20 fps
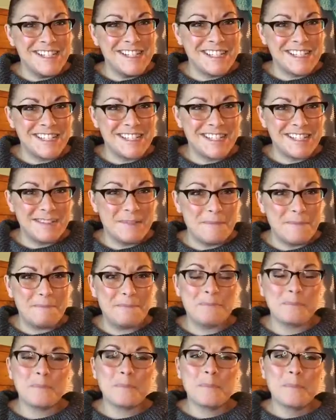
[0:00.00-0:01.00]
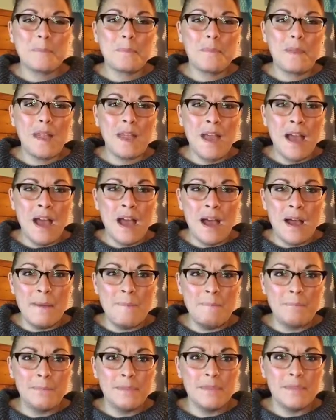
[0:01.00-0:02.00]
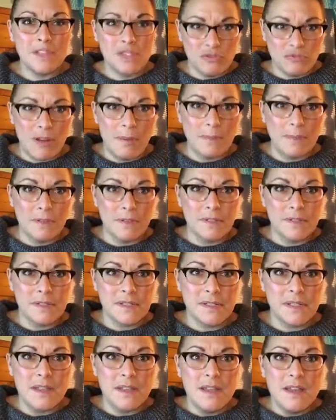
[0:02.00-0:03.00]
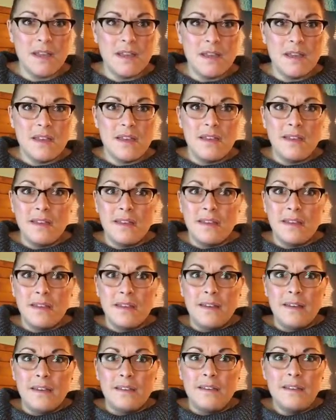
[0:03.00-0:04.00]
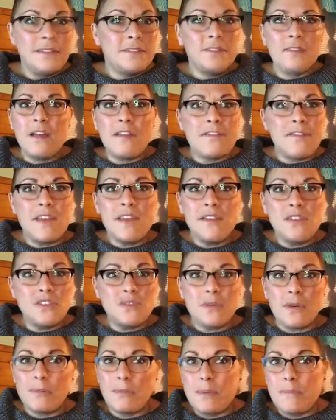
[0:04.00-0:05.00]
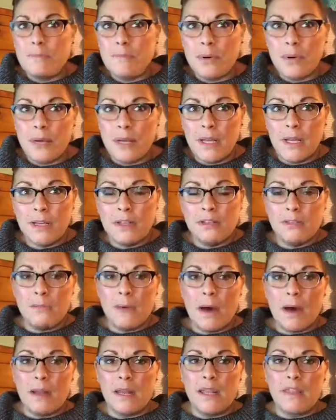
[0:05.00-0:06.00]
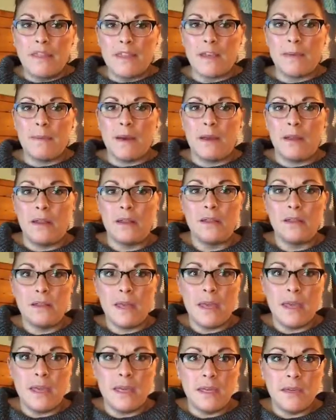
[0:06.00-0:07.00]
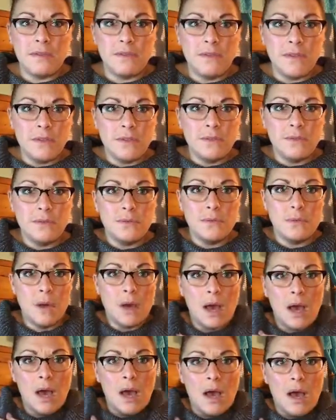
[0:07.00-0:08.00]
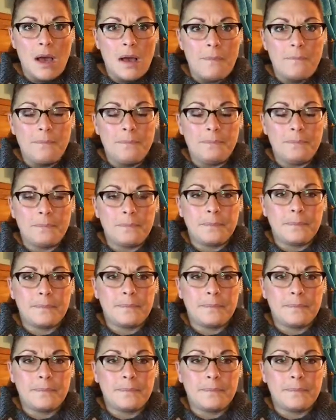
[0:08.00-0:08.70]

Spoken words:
system disruptors. These are not things you want to be putting into your body. Think about it. They give you, a